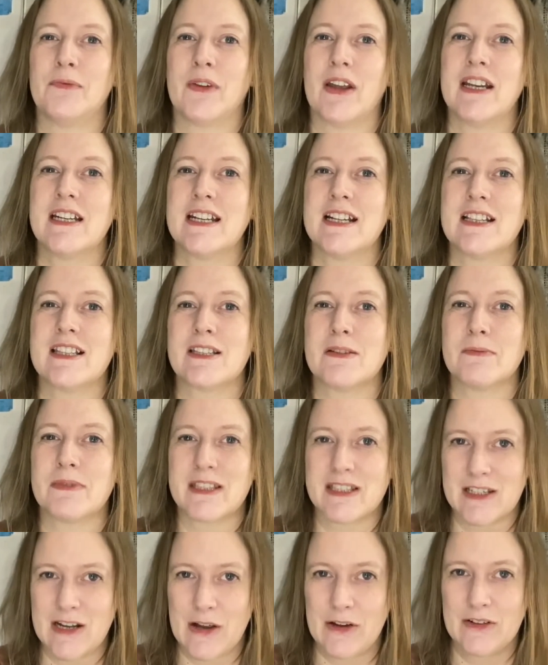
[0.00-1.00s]
did some
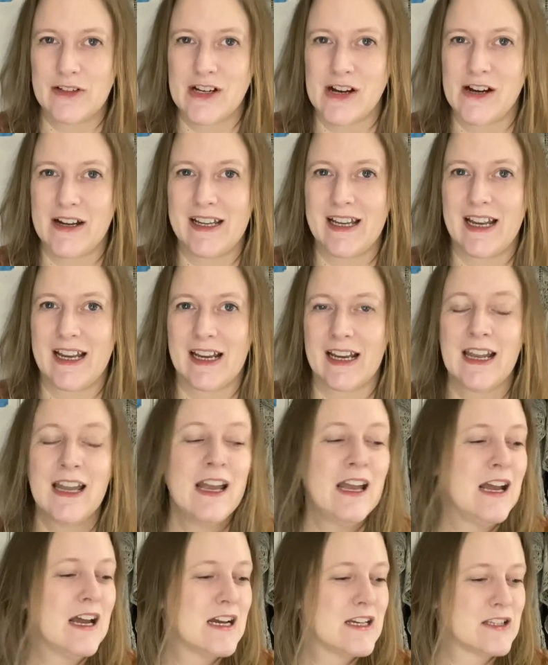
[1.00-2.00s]
snow dyeing.
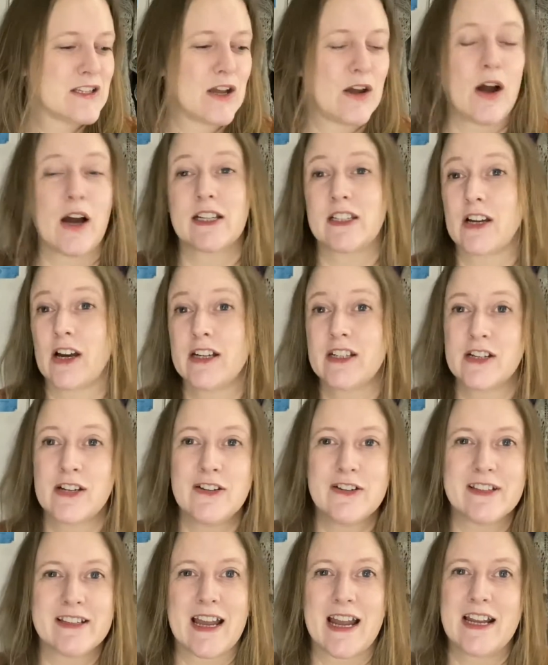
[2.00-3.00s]
So I dyed 2
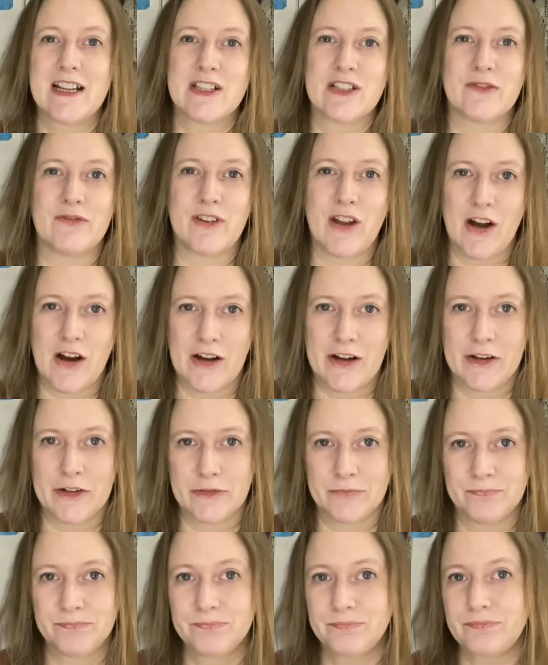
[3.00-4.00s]
skeins of
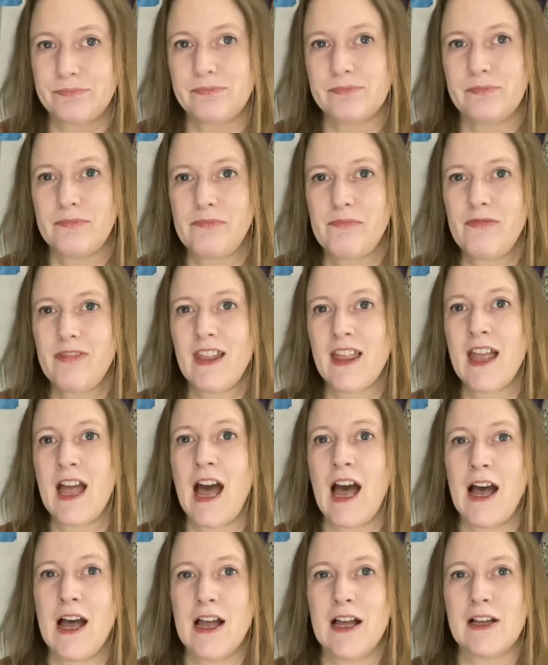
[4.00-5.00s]
yarn,
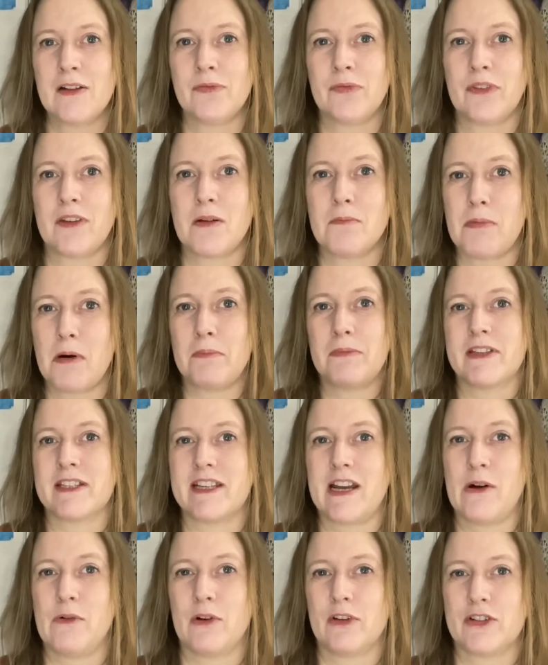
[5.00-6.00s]
pop the
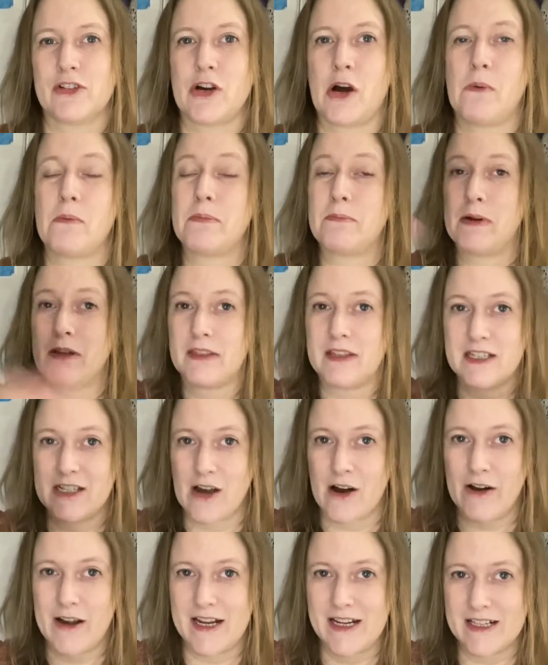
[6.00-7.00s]
snow on top, put the
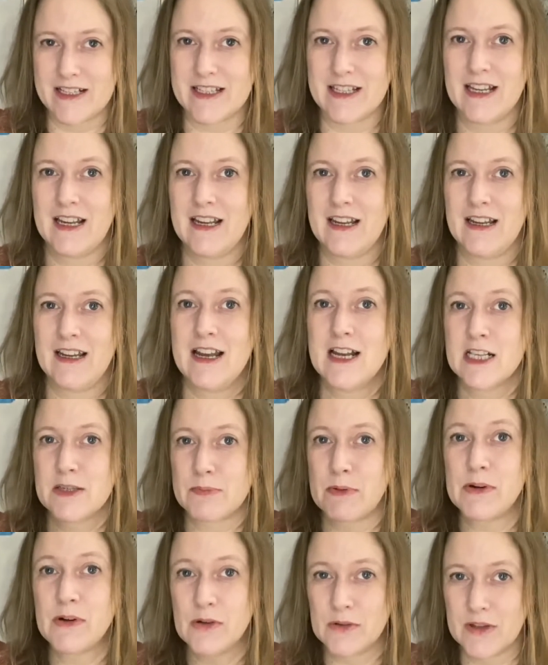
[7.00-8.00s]
dyes,
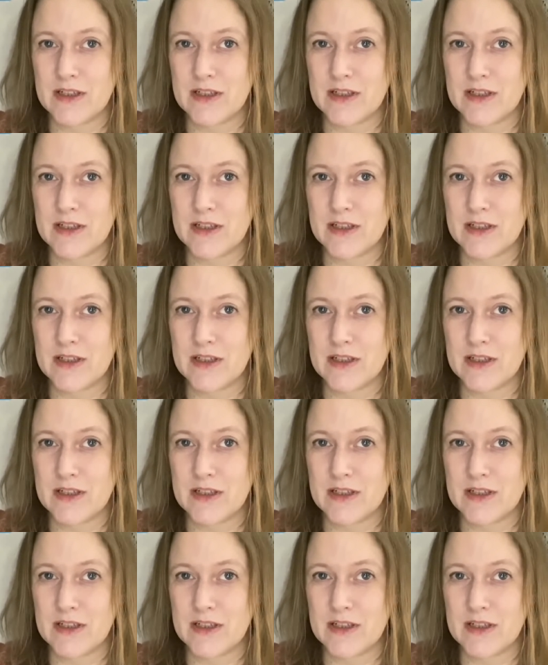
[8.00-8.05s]
sprinkled the